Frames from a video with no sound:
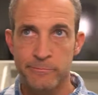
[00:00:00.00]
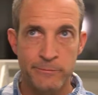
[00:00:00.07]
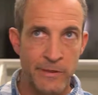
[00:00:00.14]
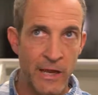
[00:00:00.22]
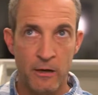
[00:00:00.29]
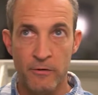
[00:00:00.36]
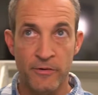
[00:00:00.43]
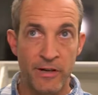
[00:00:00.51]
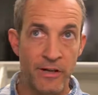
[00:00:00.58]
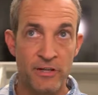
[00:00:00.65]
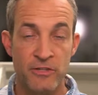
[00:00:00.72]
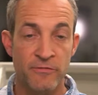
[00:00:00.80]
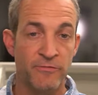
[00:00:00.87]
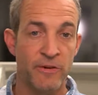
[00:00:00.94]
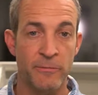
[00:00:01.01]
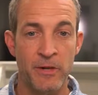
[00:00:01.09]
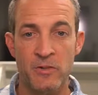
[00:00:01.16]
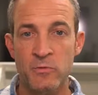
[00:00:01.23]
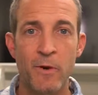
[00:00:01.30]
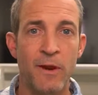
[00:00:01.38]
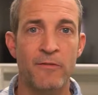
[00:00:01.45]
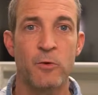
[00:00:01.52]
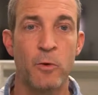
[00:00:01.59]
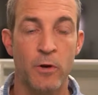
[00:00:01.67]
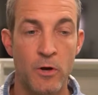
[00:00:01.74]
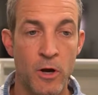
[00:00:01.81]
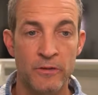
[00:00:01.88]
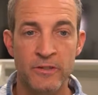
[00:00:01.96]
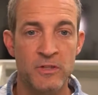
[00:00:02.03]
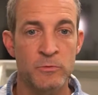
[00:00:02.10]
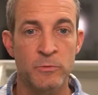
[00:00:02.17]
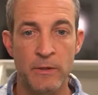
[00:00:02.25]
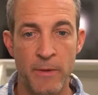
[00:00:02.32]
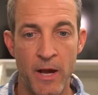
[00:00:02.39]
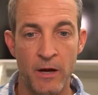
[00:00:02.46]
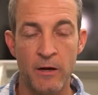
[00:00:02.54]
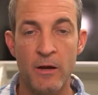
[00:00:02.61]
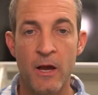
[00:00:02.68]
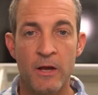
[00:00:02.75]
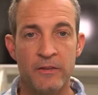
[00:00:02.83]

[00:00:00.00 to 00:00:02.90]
mechanical ventilation fundamentals, whatever you want to call it, doesn't really matter.